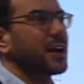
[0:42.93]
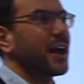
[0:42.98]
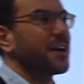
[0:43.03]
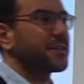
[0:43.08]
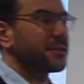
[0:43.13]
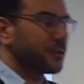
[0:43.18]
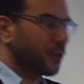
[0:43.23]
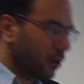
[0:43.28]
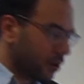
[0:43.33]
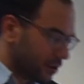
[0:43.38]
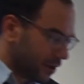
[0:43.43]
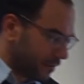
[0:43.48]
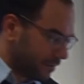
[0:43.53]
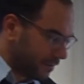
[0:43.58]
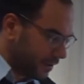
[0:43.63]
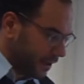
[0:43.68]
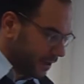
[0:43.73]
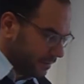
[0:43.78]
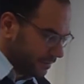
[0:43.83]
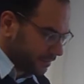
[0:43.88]

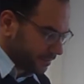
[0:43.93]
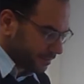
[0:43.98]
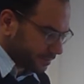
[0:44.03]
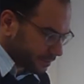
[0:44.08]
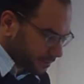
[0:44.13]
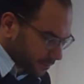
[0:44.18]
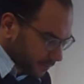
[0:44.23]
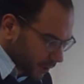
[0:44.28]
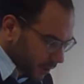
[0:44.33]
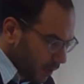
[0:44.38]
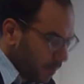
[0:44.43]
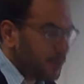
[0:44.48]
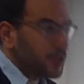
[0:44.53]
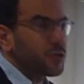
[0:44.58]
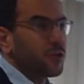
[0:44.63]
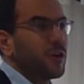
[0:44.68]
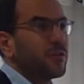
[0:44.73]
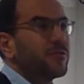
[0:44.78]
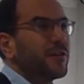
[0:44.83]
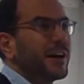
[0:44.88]
ethnography, which
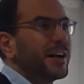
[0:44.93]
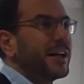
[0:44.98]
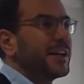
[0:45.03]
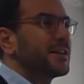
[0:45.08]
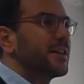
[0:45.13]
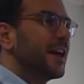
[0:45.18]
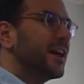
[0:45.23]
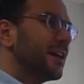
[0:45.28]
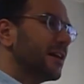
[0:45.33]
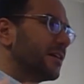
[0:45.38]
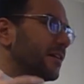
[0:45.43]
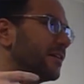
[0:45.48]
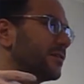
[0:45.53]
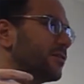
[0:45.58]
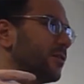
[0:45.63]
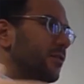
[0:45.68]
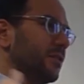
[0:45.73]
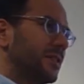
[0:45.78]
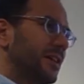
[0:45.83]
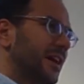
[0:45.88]
already
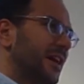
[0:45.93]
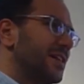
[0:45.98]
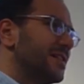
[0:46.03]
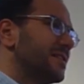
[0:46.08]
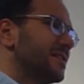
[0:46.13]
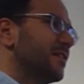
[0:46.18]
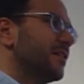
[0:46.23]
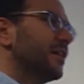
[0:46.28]
tells you a